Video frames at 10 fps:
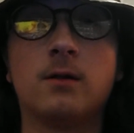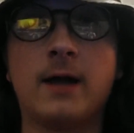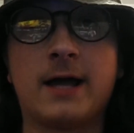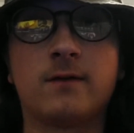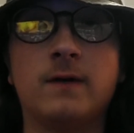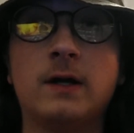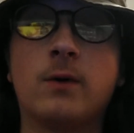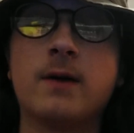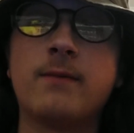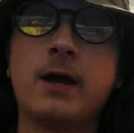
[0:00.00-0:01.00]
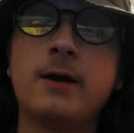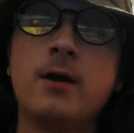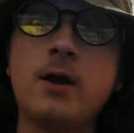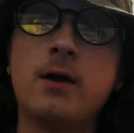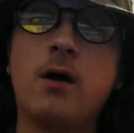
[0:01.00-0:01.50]
last video I made.
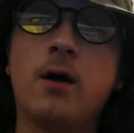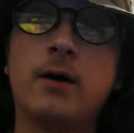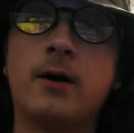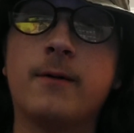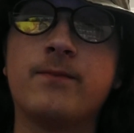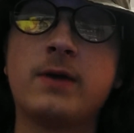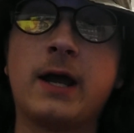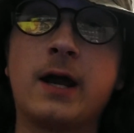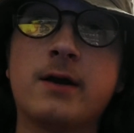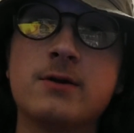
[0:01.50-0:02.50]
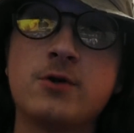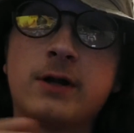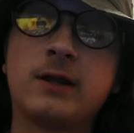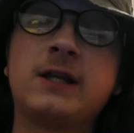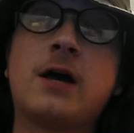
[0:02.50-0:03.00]
And you
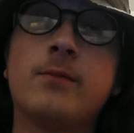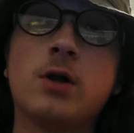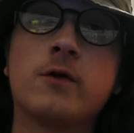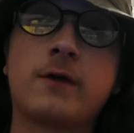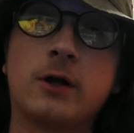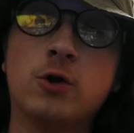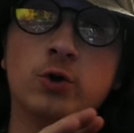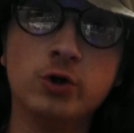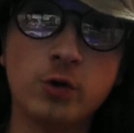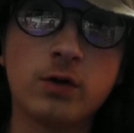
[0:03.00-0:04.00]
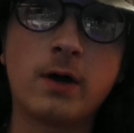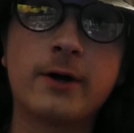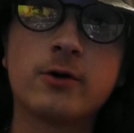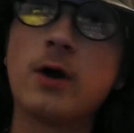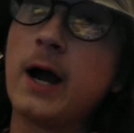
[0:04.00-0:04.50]
can see down below there's like a little
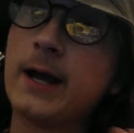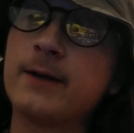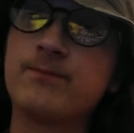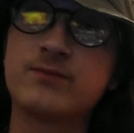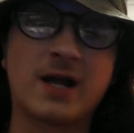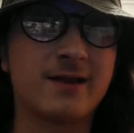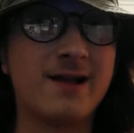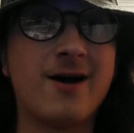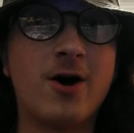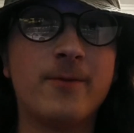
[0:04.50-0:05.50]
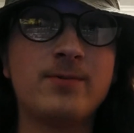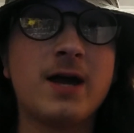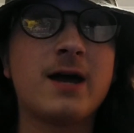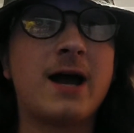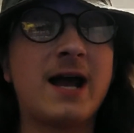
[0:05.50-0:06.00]
newsletter. That's not up
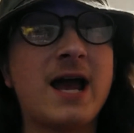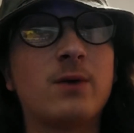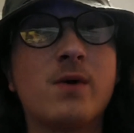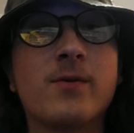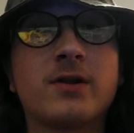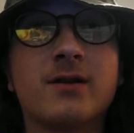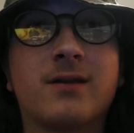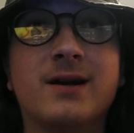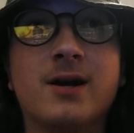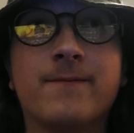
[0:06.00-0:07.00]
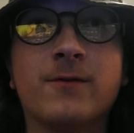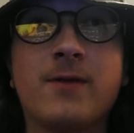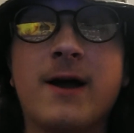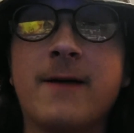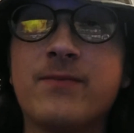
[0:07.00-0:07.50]
yet. I had one person sign up for
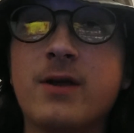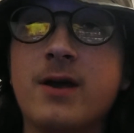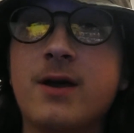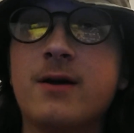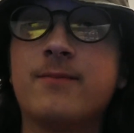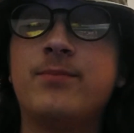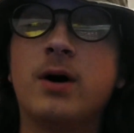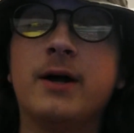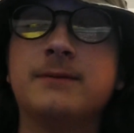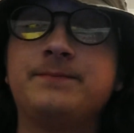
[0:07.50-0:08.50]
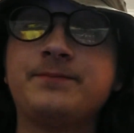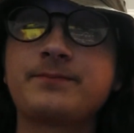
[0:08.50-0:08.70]
that, but